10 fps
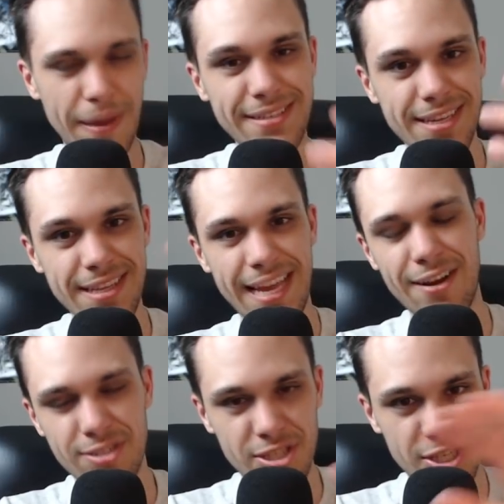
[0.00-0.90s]
are basically
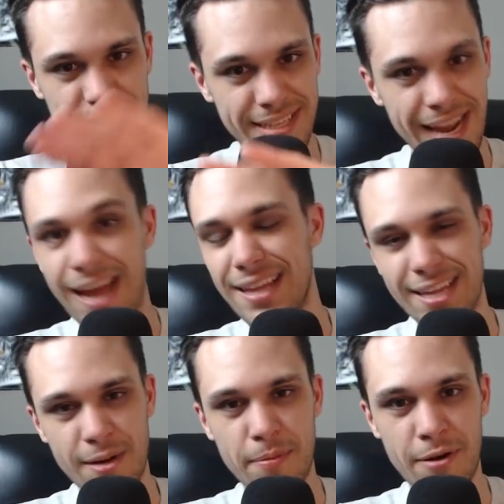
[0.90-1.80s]
there to just not
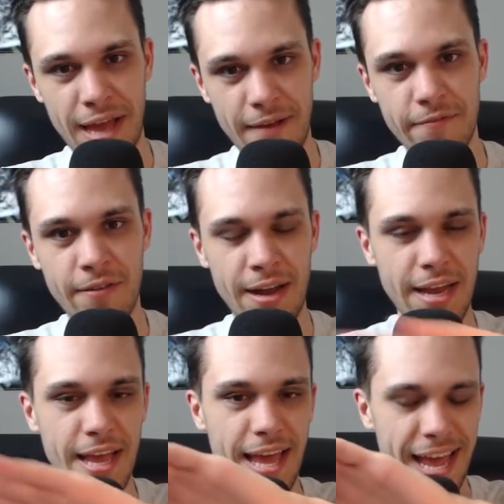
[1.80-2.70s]
let your opponent have
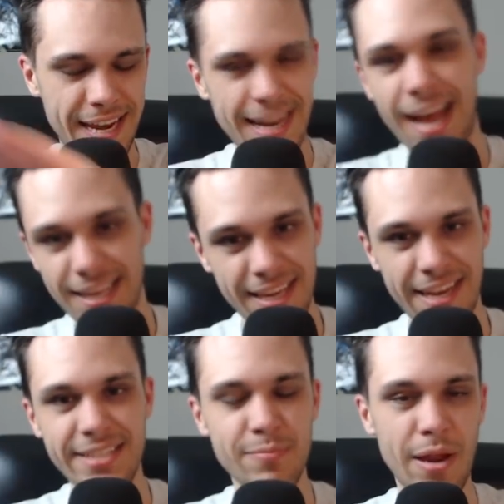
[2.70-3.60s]
fun and not
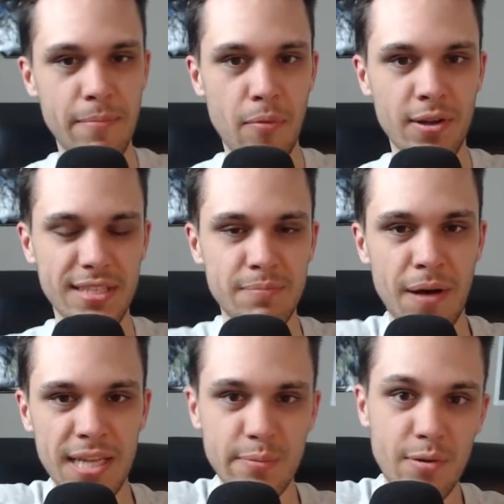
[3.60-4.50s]
get as many points as
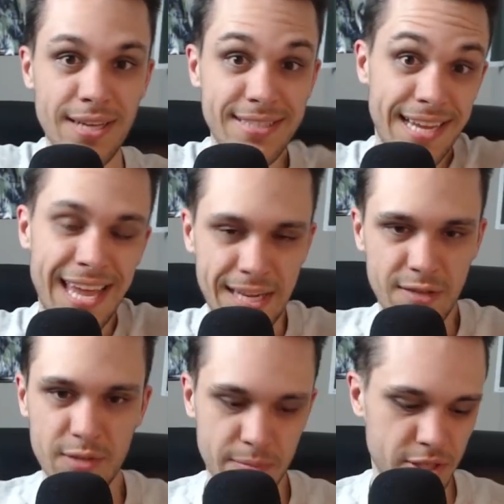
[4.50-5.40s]
possible because they
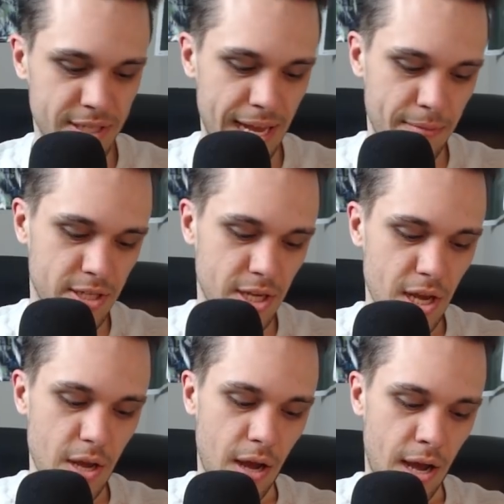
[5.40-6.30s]
can't do as much damage.
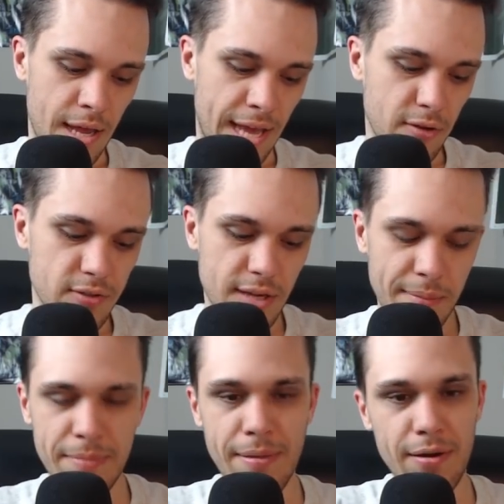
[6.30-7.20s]
And those are
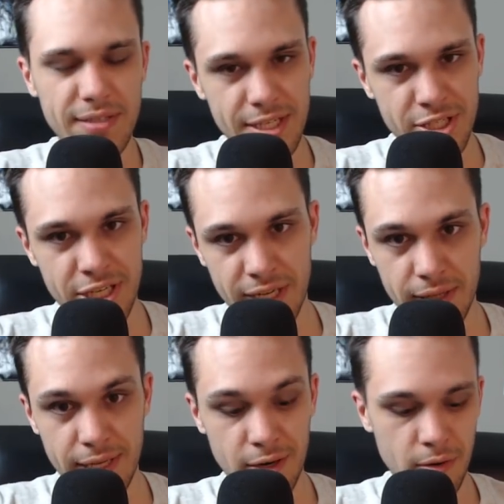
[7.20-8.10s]
going to be medals like
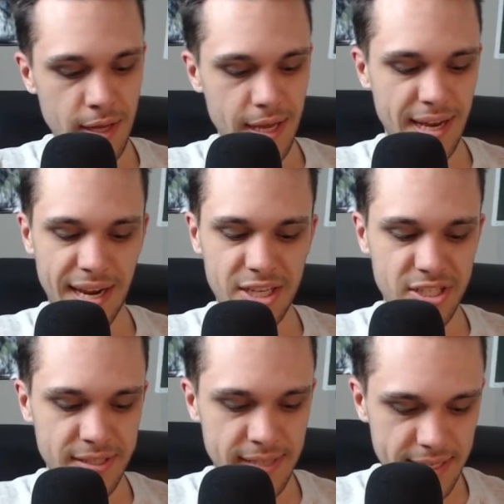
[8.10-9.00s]
Chicken Little and
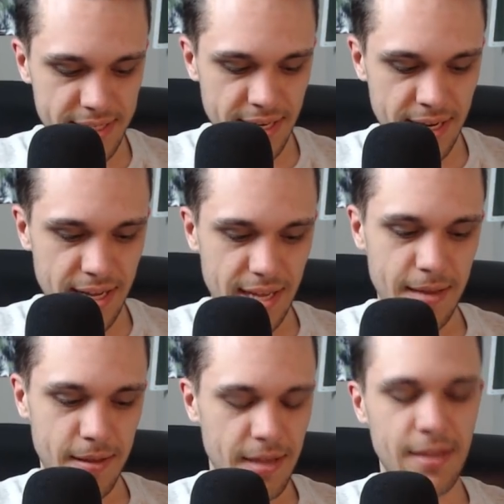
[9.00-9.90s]
HT
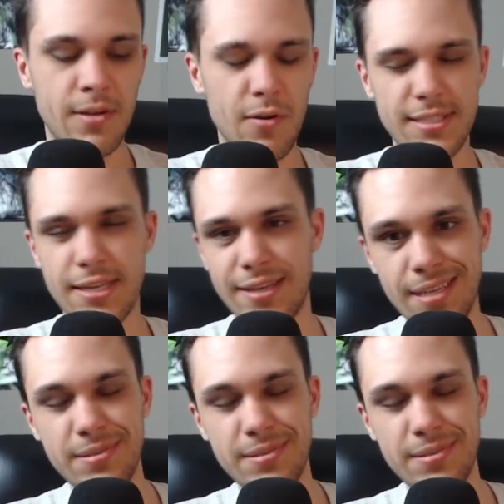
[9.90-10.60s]
Zexion. Notice